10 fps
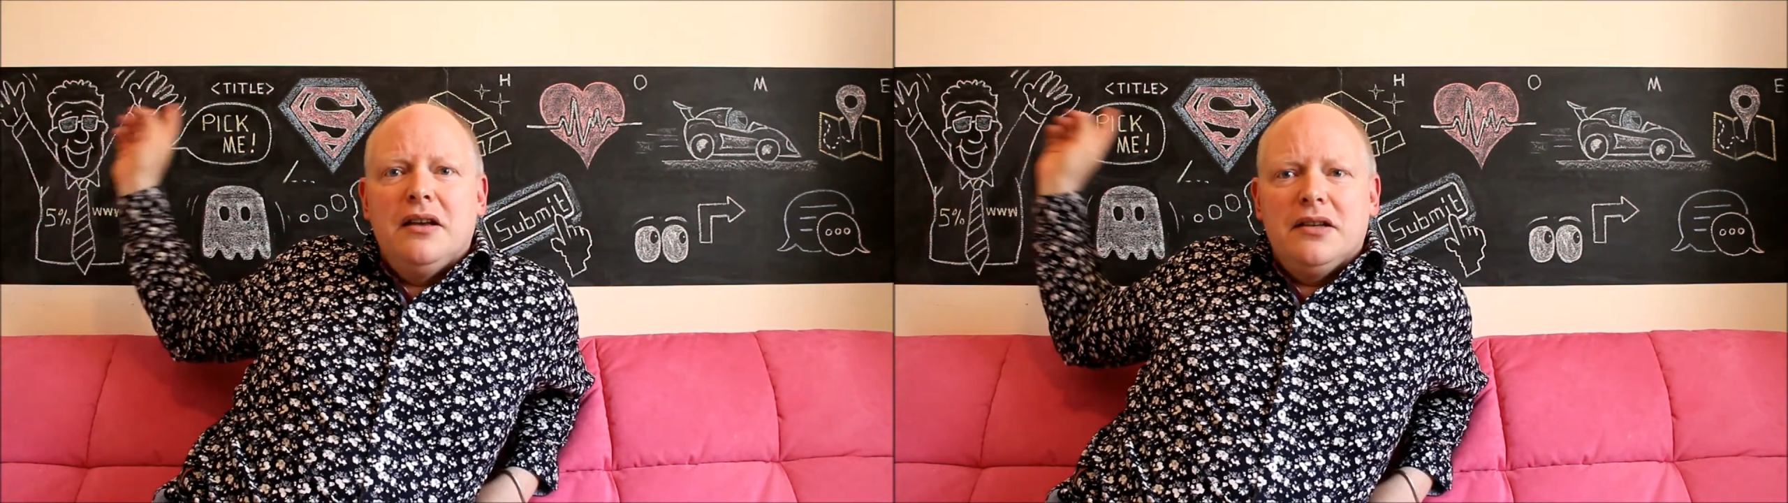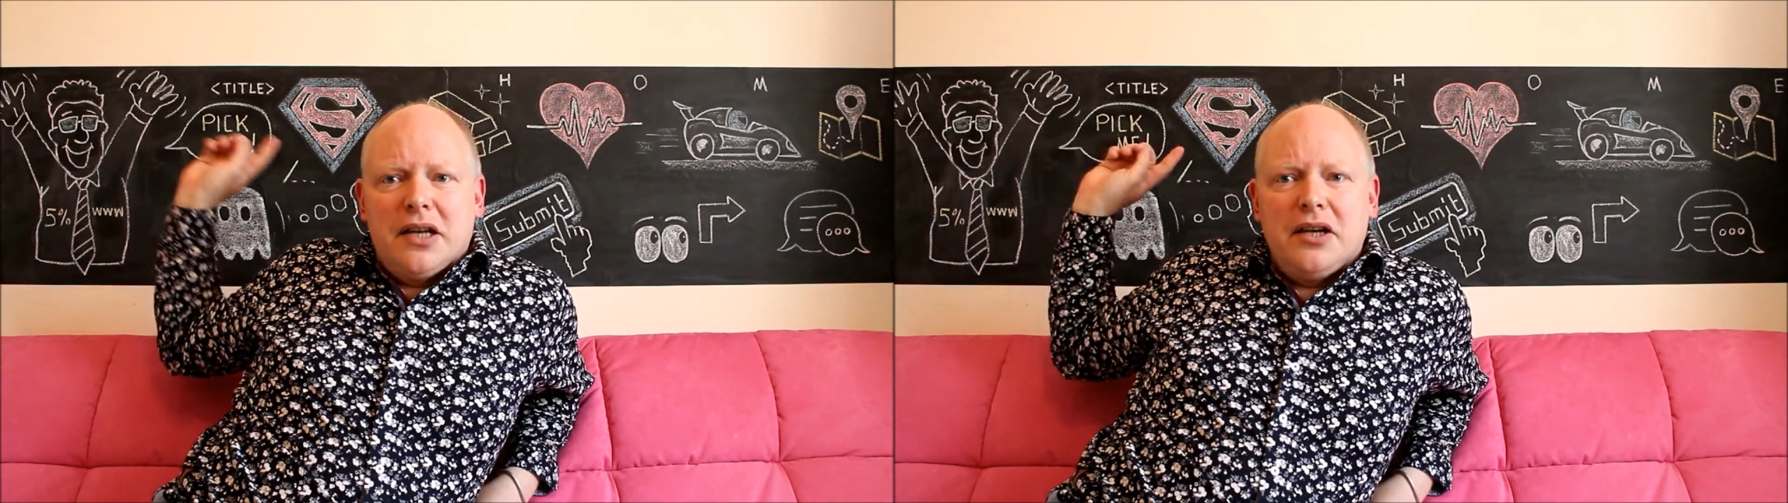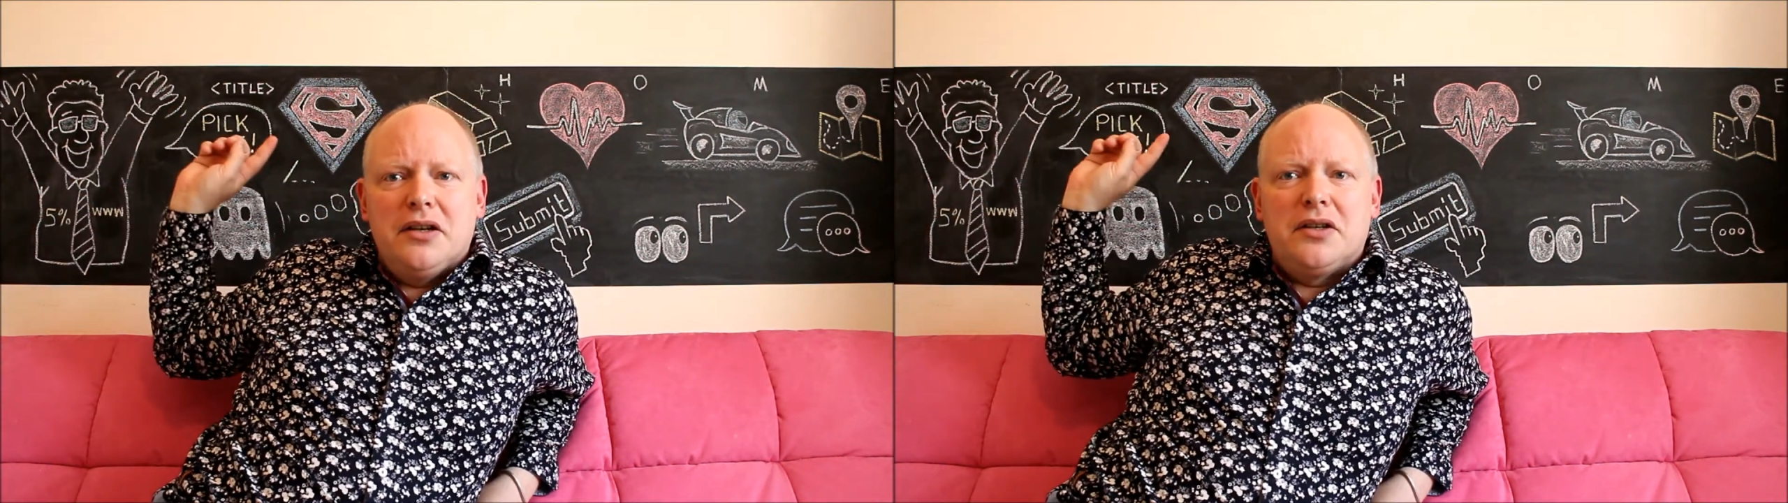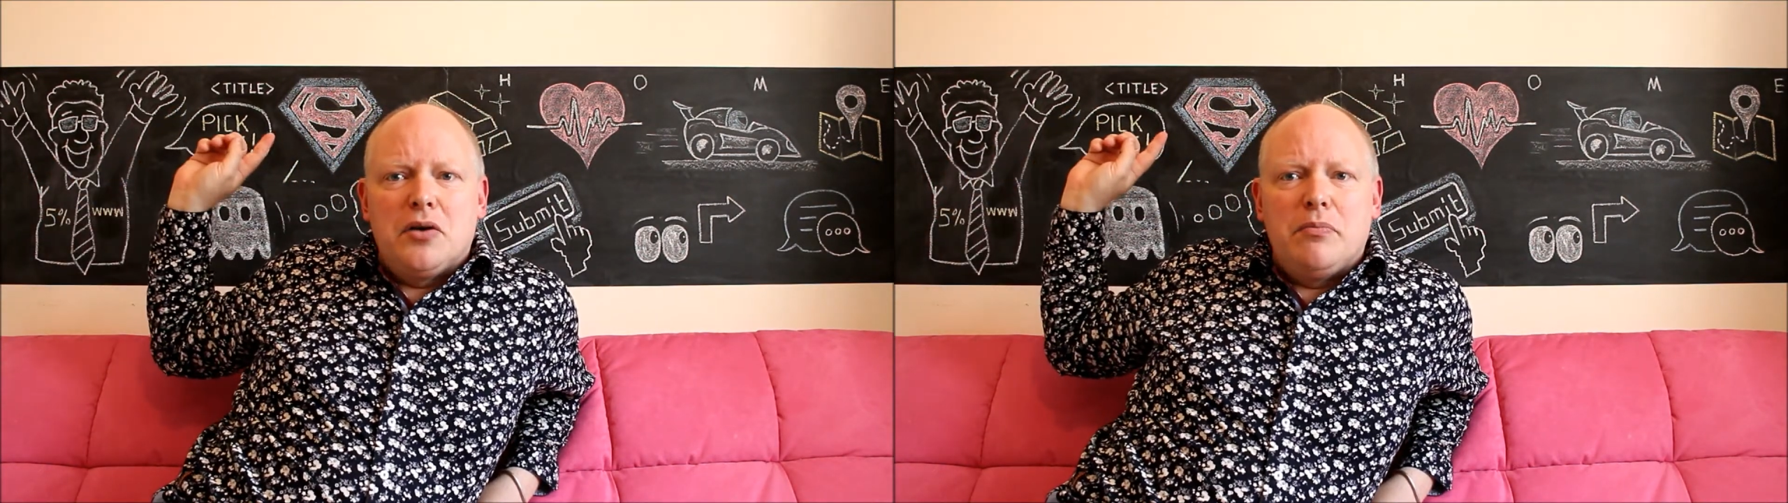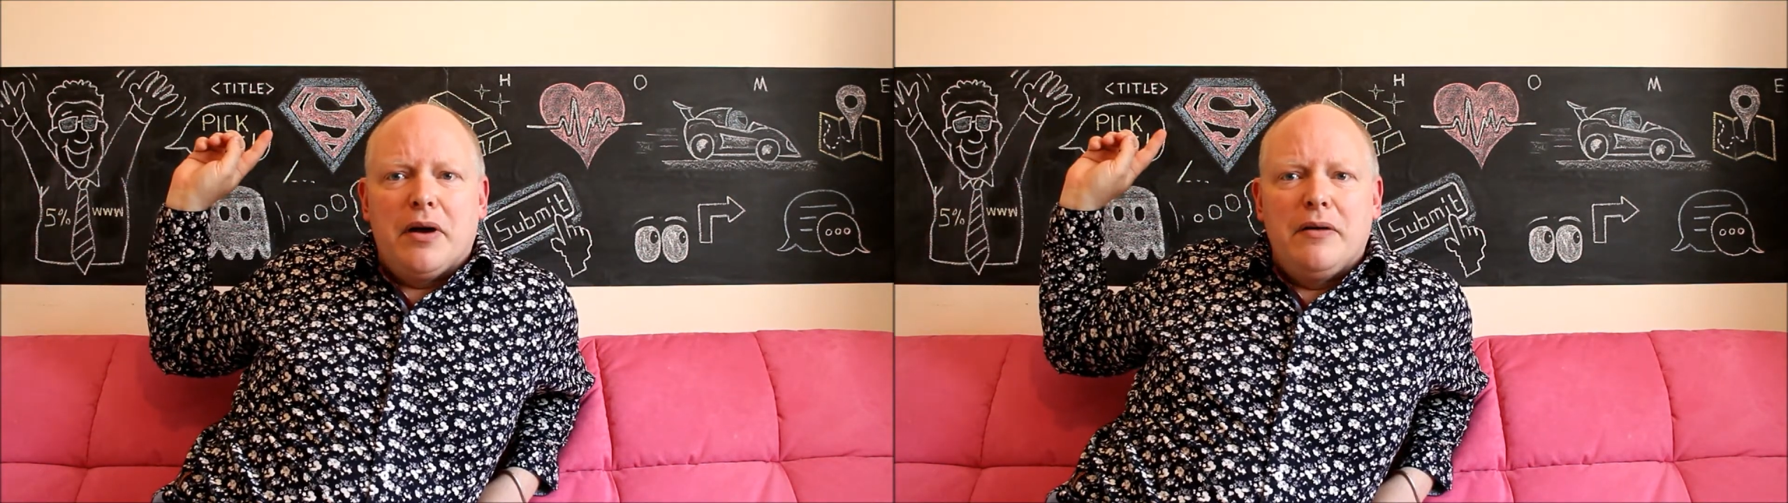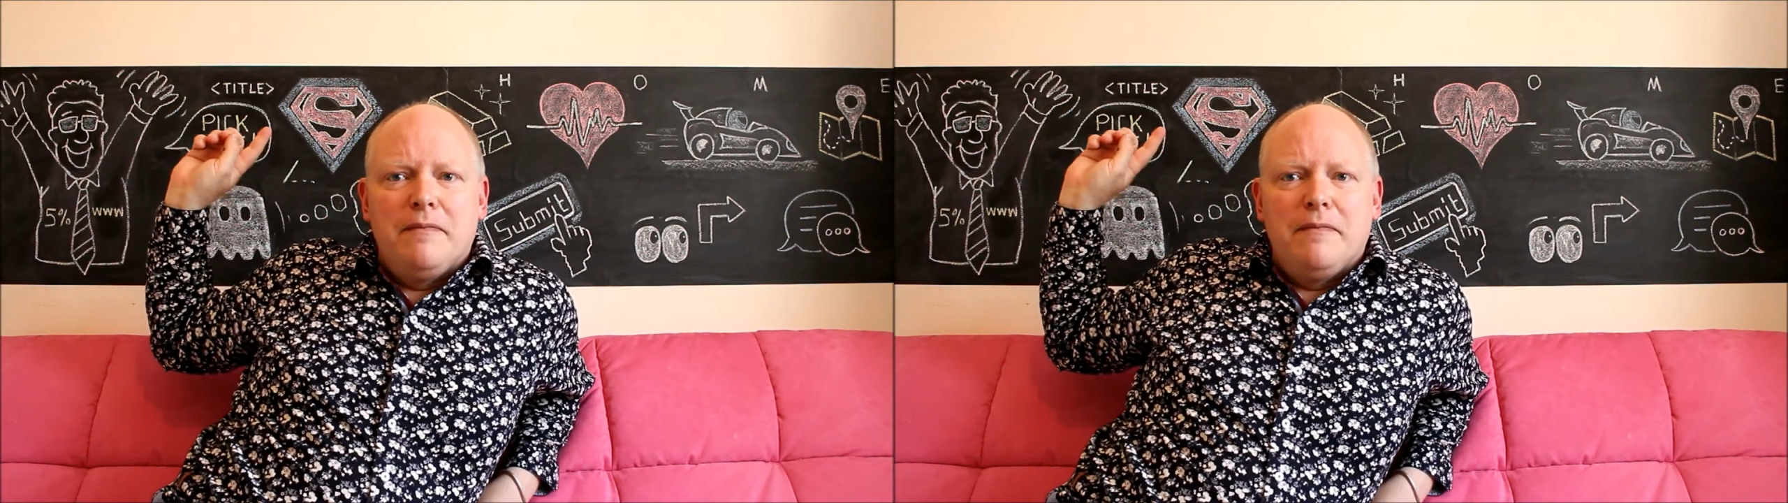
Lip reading: say you're super.